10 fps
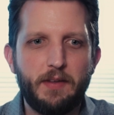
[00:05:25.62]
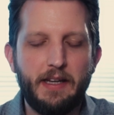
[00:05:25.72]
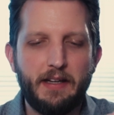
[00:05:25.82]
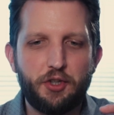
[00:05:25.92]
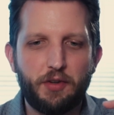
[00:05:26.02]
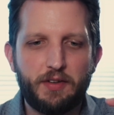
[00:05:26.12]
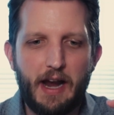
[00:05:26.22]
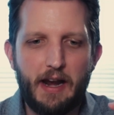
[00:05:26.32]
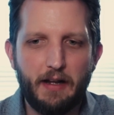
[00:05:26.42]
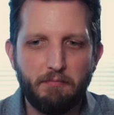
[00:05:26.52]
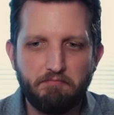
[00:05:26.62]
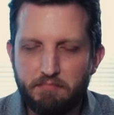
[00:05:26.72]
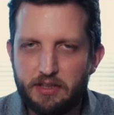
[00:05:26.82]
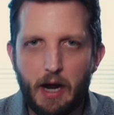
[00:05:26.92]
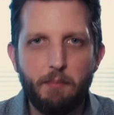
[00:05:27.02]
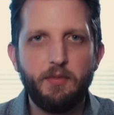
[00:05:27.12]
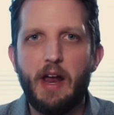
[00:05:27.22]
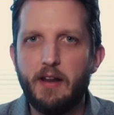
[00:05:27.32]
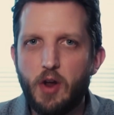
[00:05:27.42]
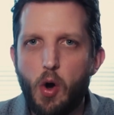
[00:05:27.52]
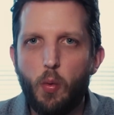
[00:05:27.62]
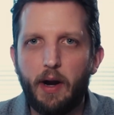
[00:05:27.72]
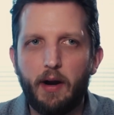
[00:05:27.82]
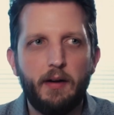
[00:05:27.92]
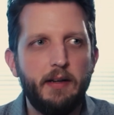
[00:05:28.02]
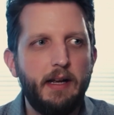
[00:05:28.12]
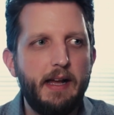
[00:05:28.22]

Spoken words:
it just kind of comes out of nowhere.